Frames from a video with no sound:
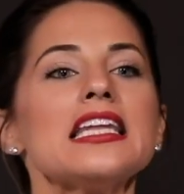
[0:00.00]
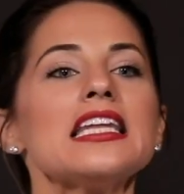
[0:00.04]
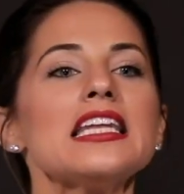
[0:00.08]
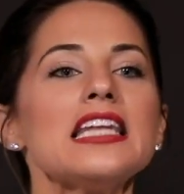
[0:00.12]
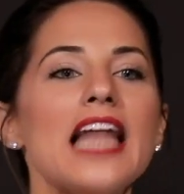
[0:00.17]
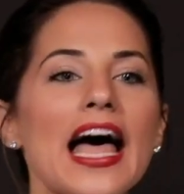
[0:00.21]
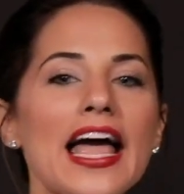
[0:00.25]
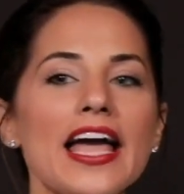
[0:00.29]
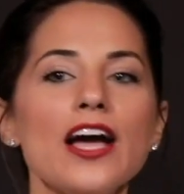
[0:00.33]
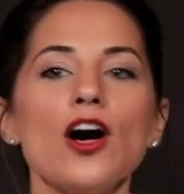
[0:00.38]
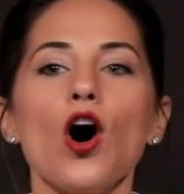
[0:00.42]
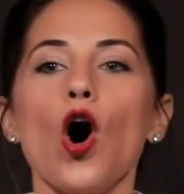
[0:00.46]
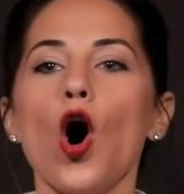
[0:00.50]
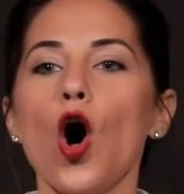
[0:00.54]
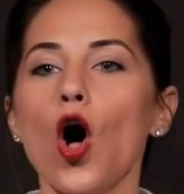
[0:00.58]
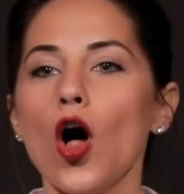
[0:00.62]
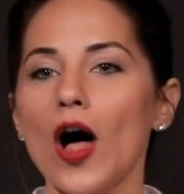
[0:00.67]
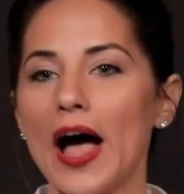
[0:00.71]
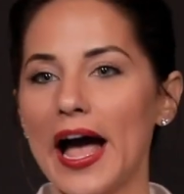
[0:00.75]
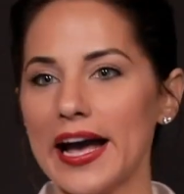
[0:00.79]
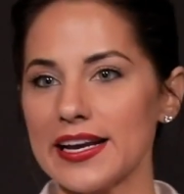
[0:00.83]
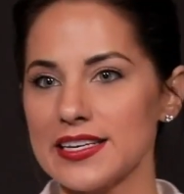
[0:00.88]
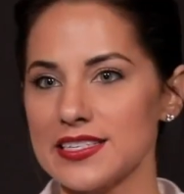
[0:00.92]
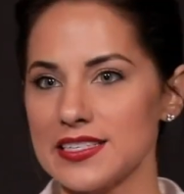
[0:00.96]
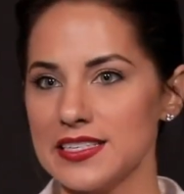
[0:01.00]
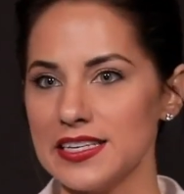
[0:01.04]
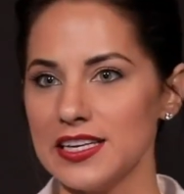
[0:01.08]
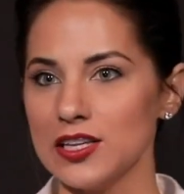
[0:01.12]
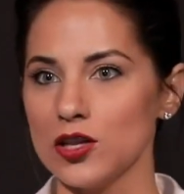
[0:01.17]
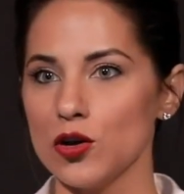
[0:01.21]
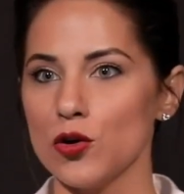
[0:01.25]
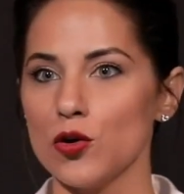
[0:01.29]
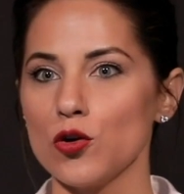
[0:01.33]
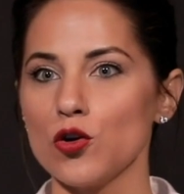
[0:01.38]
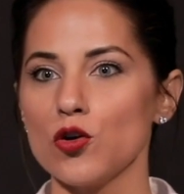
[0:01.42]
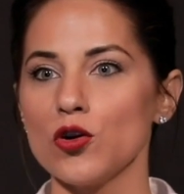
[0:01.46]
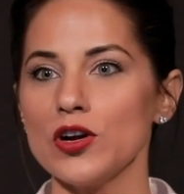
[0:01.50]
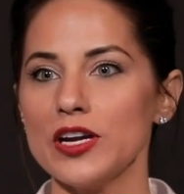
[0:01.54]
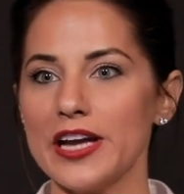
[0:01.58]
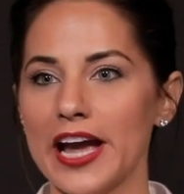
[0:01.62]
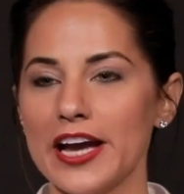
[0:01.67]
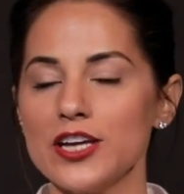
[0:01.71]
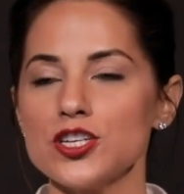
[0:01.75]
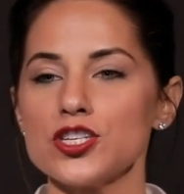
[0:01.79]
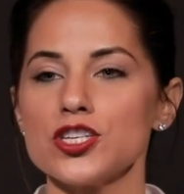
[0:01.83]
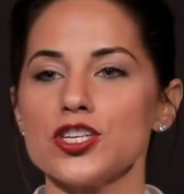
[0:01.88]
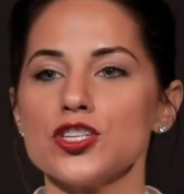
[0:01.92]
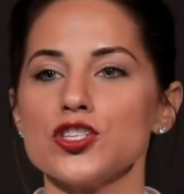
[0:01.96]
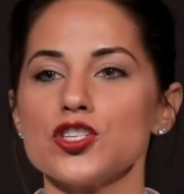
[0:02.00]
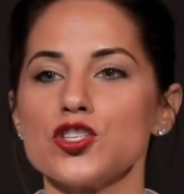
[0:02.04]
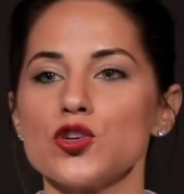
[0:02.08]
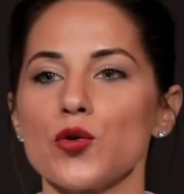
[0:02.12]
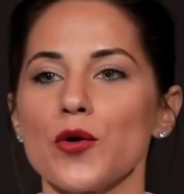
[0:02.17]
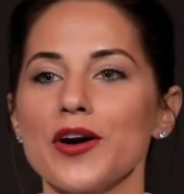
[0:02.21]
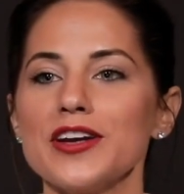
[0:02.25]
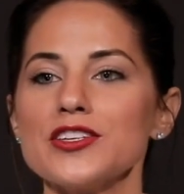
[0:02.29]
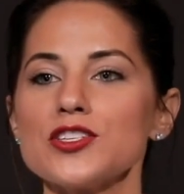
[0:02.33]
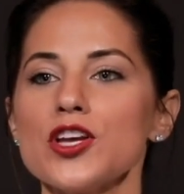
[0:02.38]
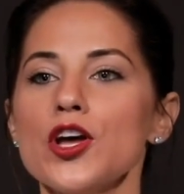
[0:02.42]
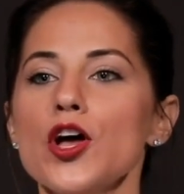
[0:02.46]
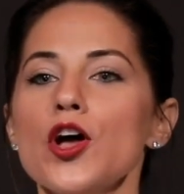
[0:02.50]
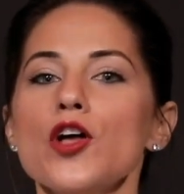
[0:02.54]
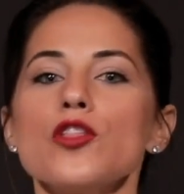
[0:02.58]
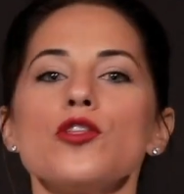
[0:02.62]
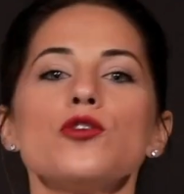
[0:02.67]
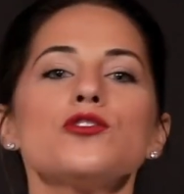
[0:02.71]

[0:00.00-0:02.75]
Like all ex nihilo creation stories,